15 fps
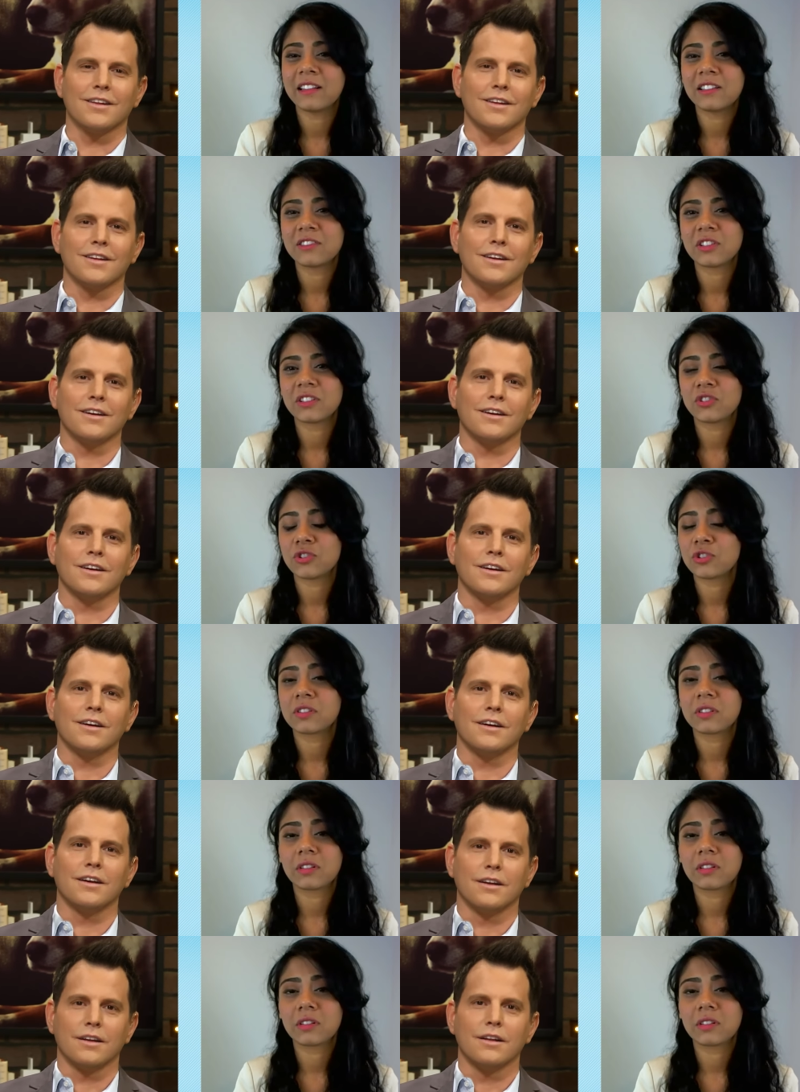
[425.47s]
Speaker 1: isn't
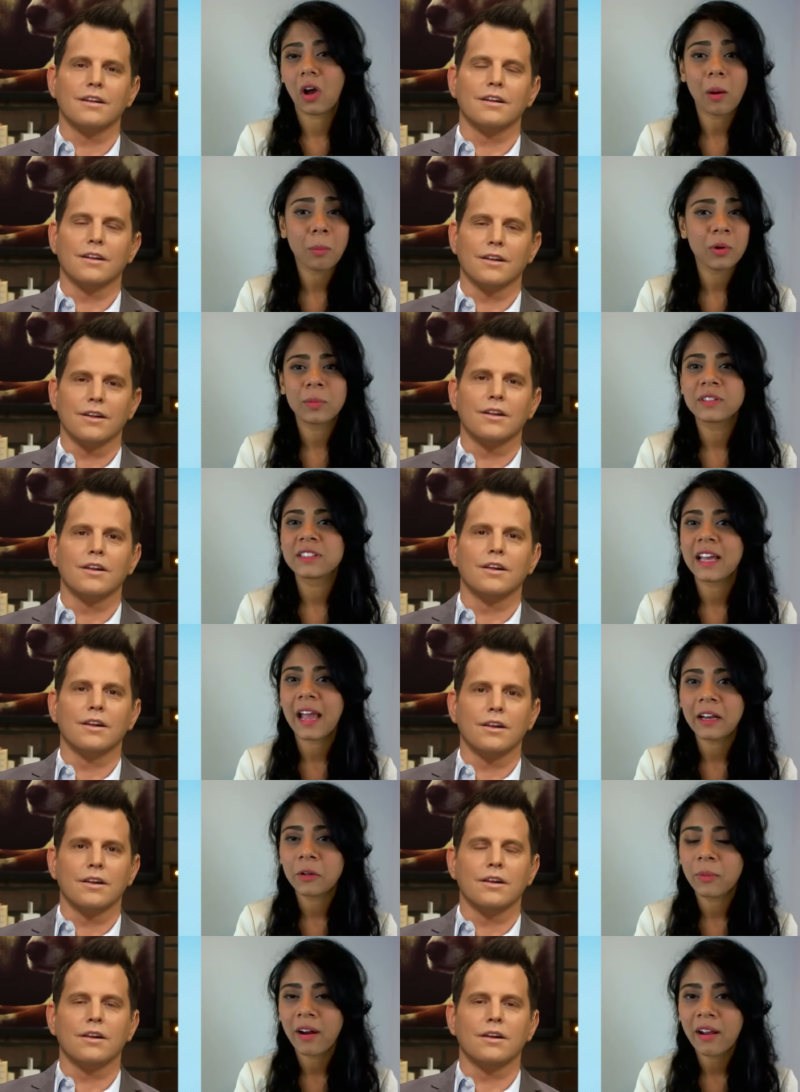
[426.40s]
just comparable to
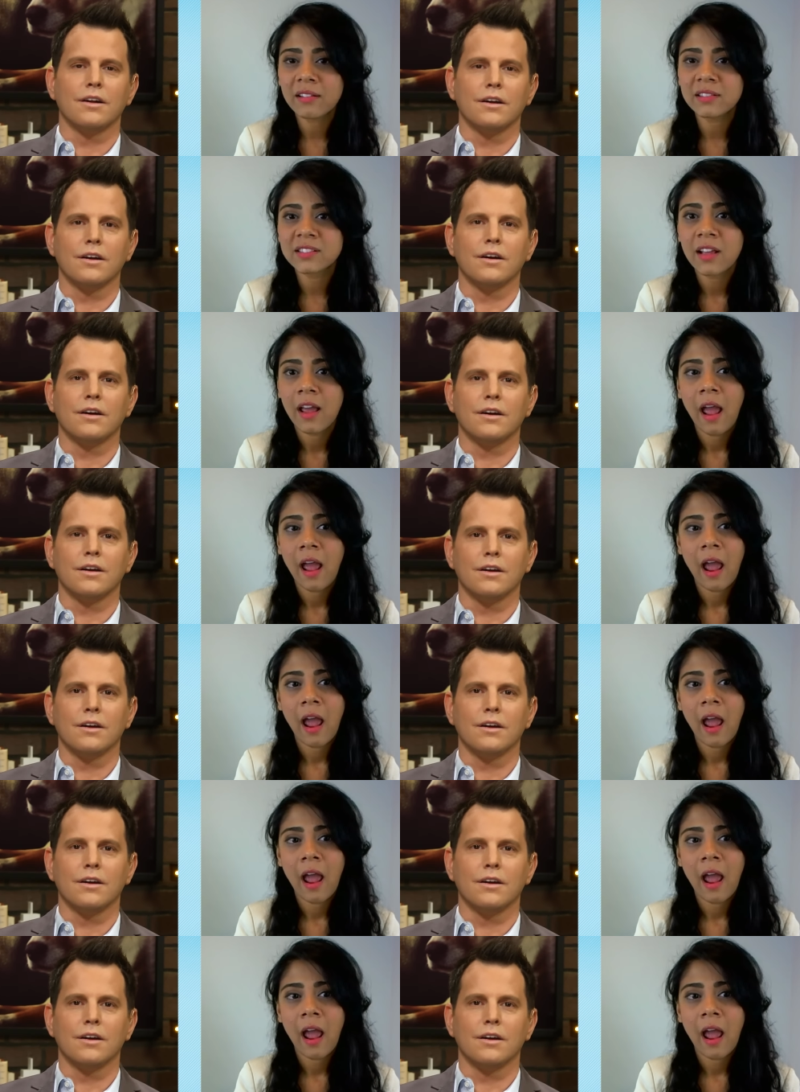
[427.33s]
anywhere else.